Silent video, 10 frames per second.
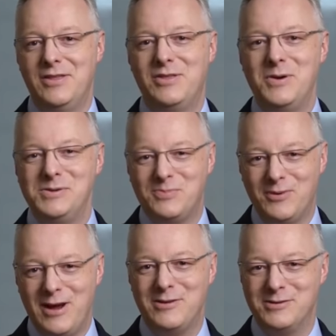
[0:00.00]
Those
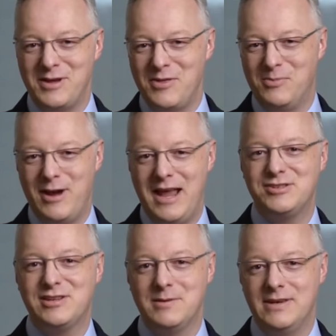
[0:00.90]
brothers on the
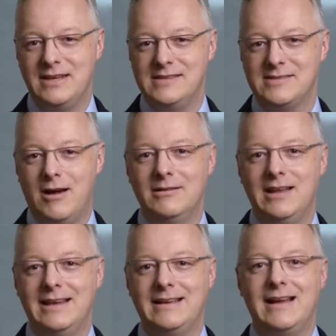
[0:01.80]
branch committees are
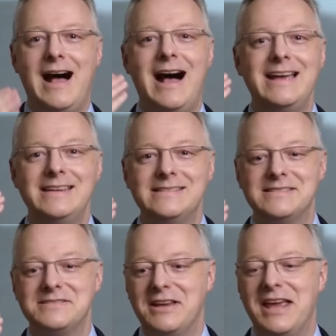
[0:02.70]
like
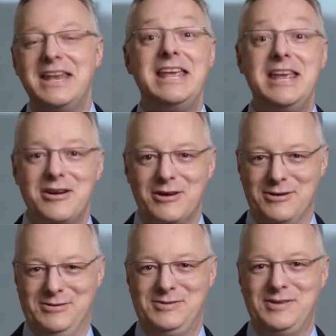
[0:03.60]
eyes and
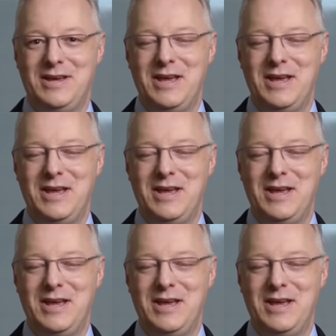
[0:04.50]
ears